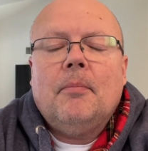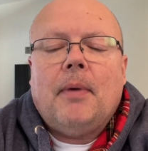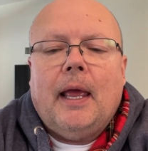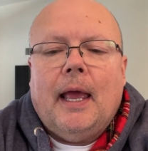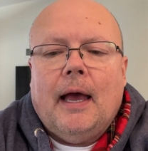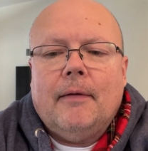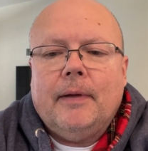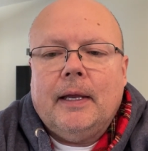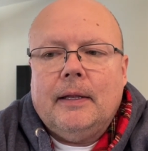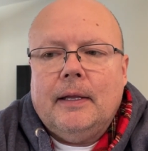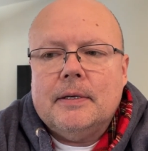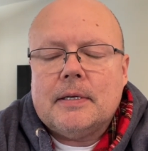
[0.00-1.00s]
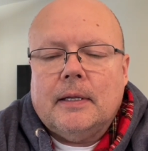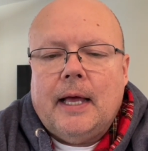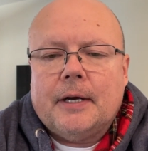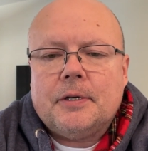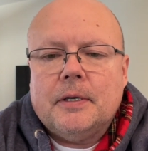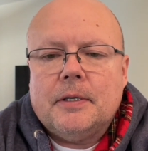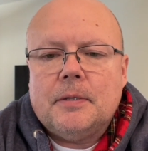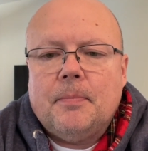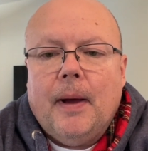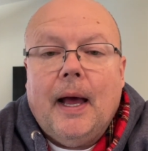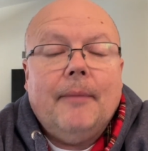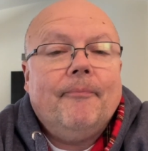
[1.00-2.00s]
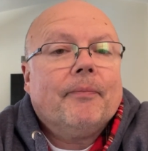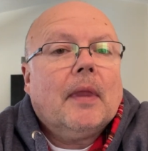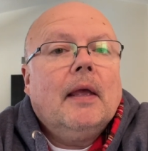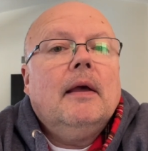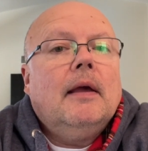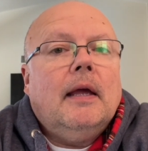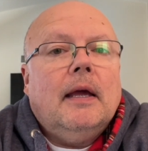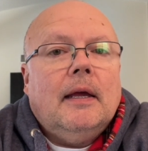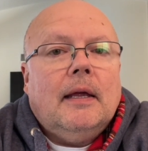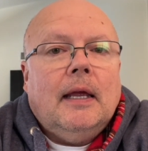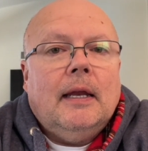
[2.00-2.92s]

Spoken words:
by having these elections. But it